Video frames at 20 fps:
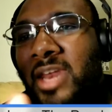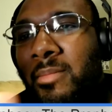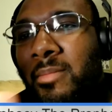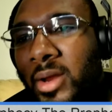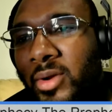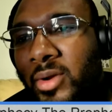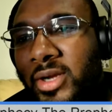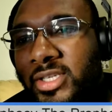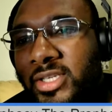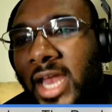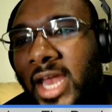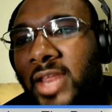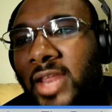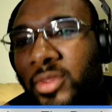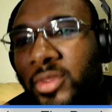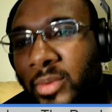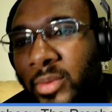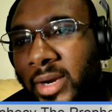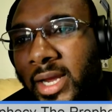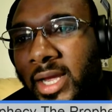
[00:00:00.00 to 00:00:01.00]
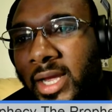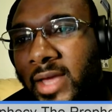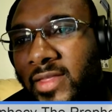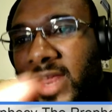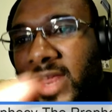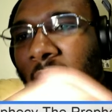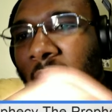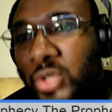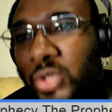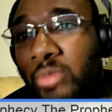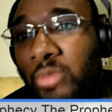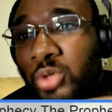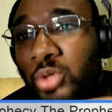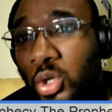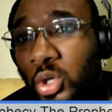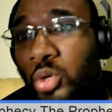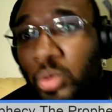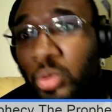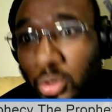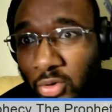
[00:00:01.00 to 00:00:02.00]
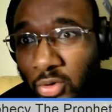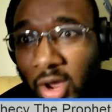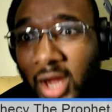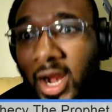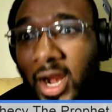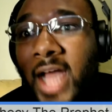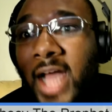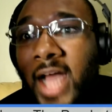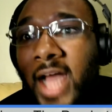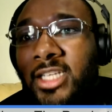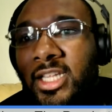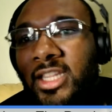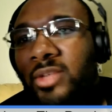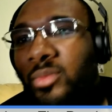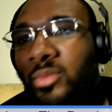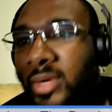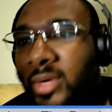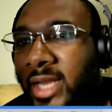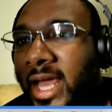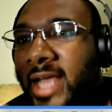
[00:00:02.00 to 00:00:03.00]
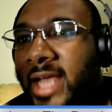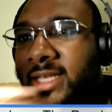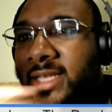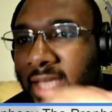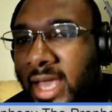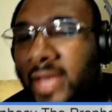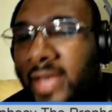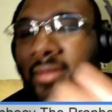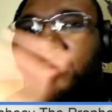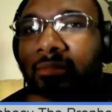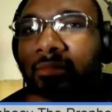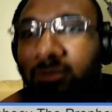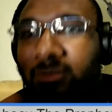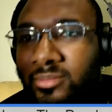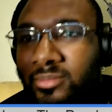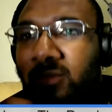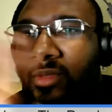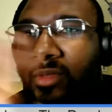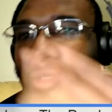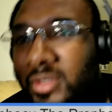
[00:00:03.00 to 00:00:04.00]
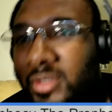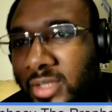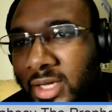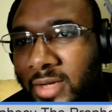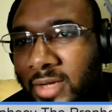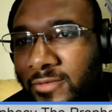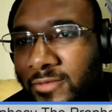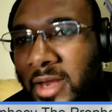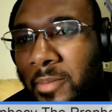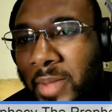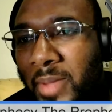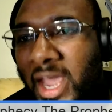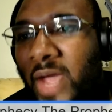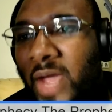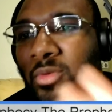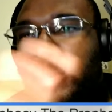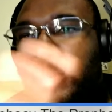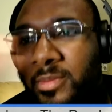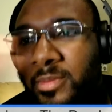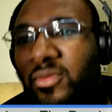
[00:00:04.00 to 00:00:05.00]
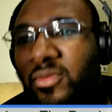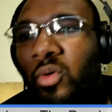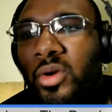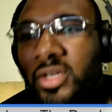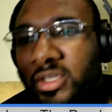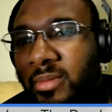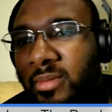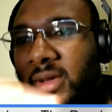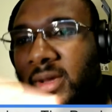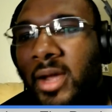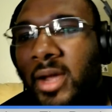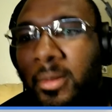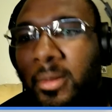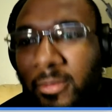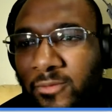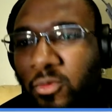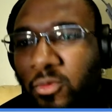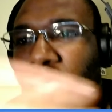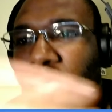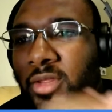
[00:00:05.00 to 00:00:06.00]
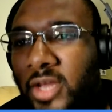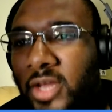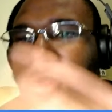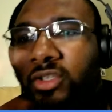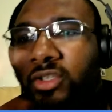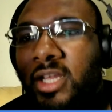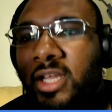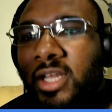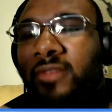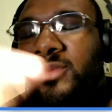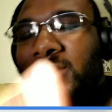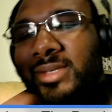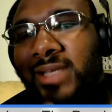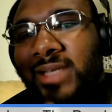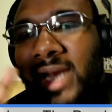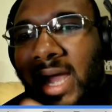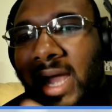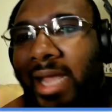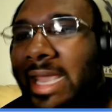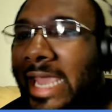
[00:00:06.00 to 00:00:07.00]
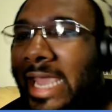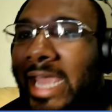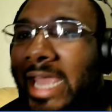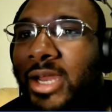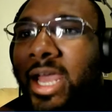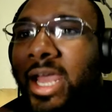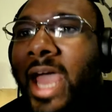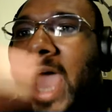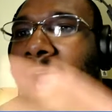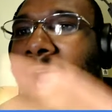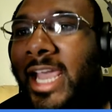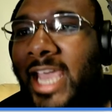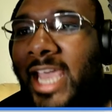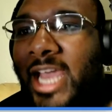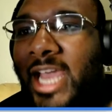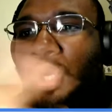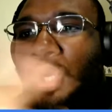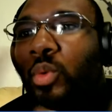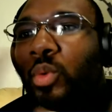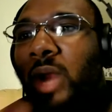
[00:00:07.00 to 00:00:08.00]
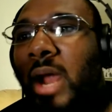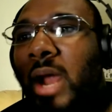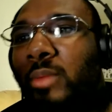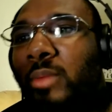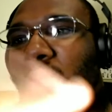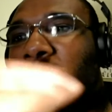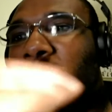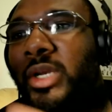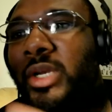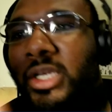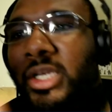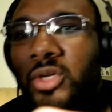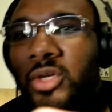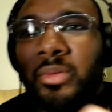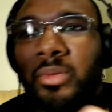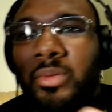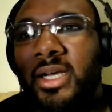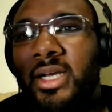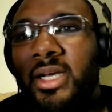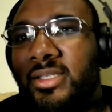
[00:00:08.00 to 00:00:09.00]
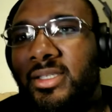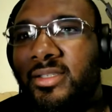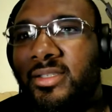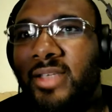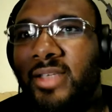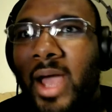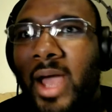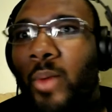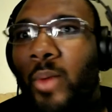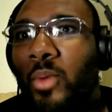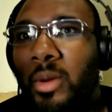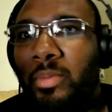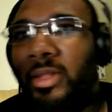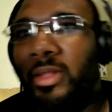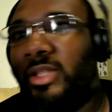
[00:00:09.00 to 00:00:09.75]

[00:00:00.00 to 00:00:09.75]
Metal Gear Solid 3, and then I was going to do it chronologically, then realized that Phantom Pain was before the other stuff, so I said I can't do what I was going to do because I want to play the